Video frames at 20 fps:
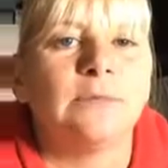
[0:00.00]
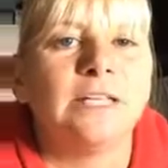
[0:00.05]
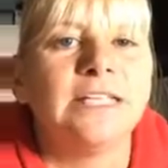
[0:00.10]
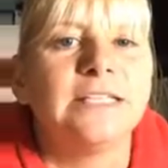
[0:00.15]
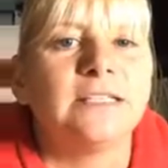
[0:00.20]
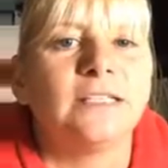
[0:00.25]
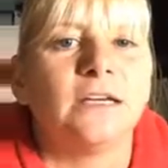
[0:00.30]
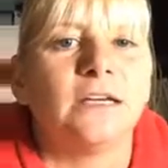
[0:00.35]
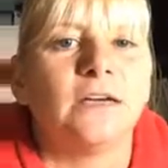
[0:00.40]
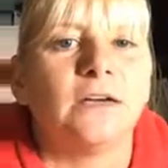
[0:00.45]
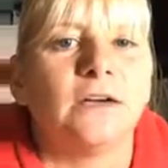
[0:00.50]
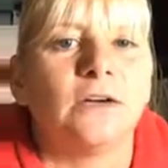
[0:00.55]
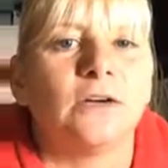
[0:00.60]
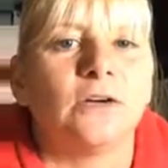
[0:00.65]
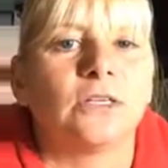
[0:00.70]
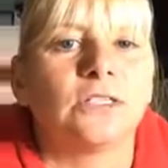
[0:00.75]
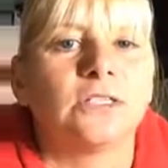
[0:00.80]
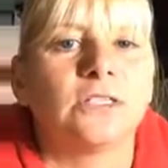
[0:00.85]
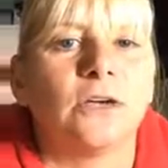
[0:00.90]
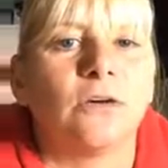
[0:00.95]
Lisa or,
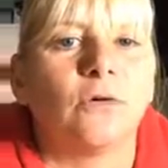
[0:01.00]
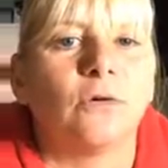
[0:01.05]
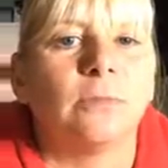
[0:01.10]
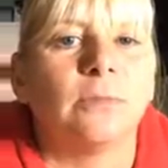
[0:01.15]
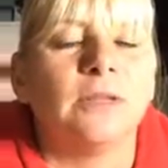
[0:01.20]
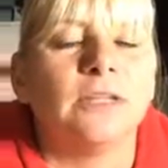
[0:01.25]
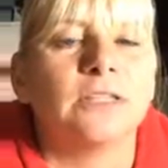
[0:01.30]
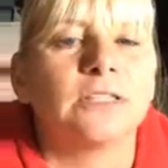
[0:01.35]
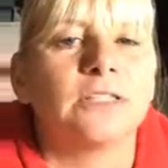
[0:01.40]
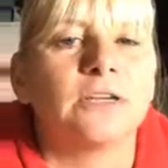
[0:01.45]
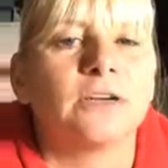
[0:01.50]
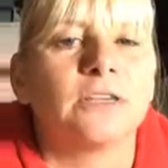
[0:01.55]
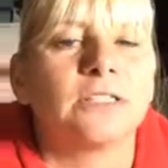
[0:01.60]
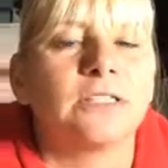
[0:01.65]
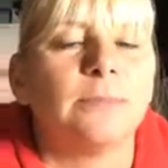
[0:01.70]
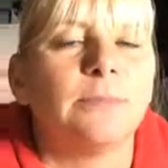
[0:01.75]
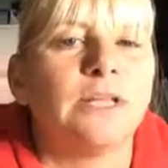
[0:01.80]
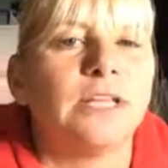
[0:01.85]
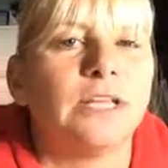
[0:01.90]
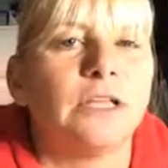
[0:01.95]
or Melissa or
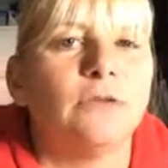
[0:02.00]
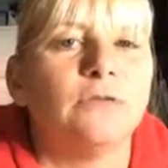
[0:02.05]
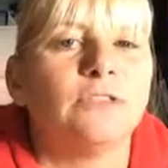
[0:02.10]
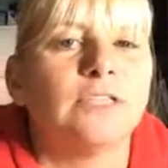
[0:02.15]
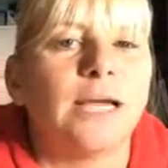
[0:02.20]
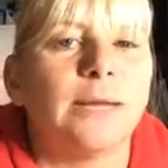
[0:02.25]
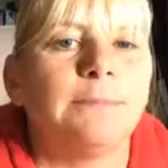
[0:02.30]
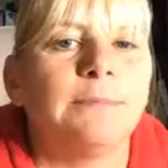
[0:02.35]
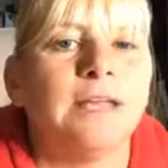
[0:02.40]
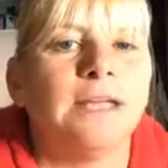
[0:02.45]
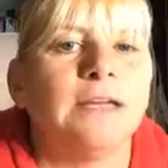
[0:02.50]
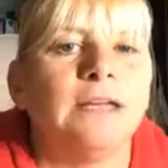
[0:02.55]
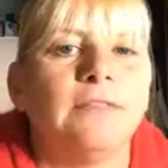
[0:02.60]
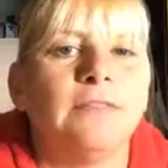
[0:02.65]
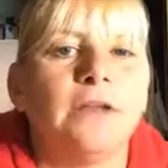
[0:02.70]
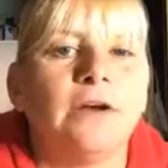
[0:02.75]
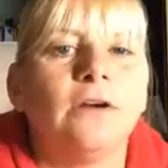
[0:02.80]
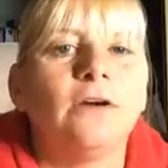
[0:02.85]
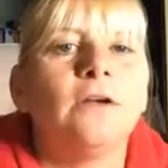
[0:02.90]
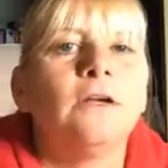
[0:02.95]
somebody, can you type that in
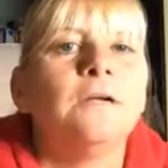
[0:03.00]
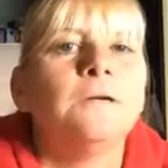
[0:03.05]
there